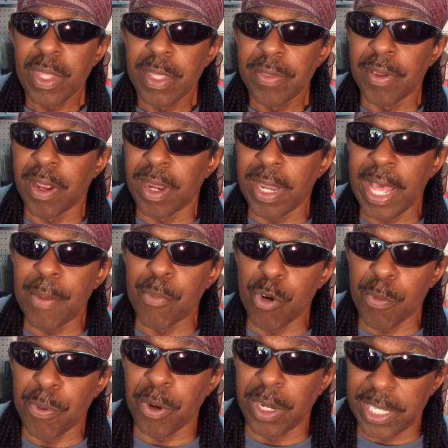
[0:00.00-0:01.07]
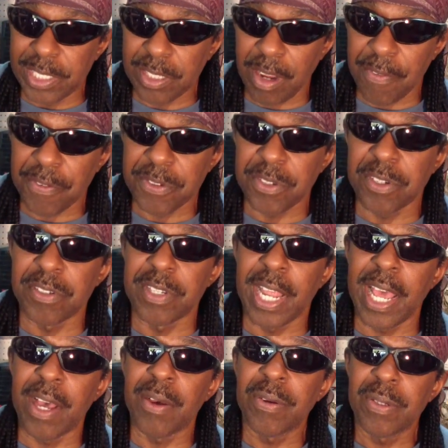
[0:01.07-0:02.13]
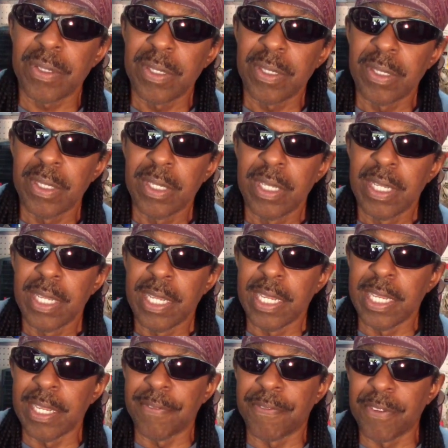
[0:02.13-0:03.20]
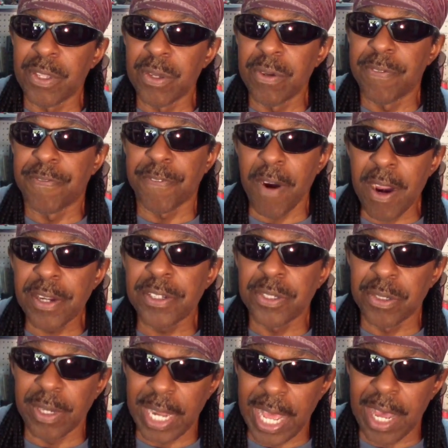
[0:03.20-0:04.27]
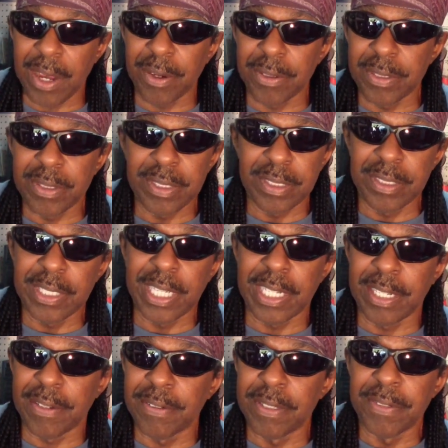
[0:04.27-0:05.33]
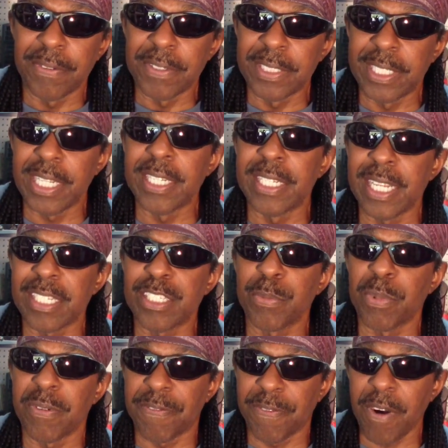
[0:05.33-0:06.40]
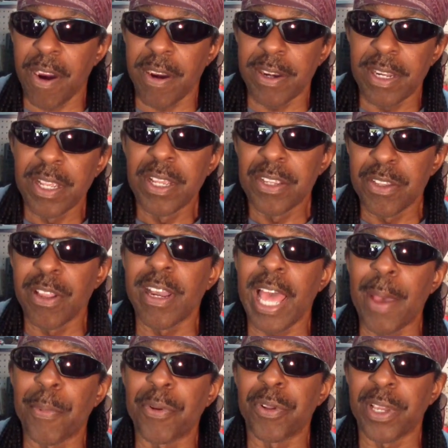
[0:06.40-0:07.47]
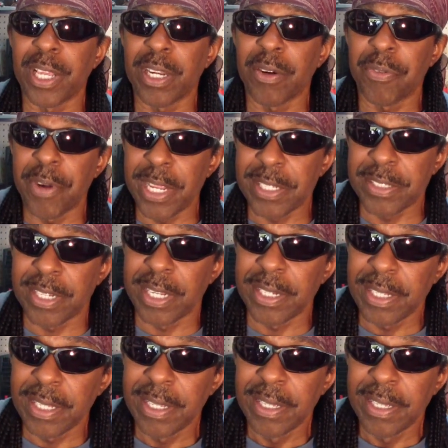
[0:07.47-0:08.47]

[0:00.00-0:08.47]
There are a lot more police officers now. If you fart too loud and you get a 10 decibel fart, you're liable to get arrested.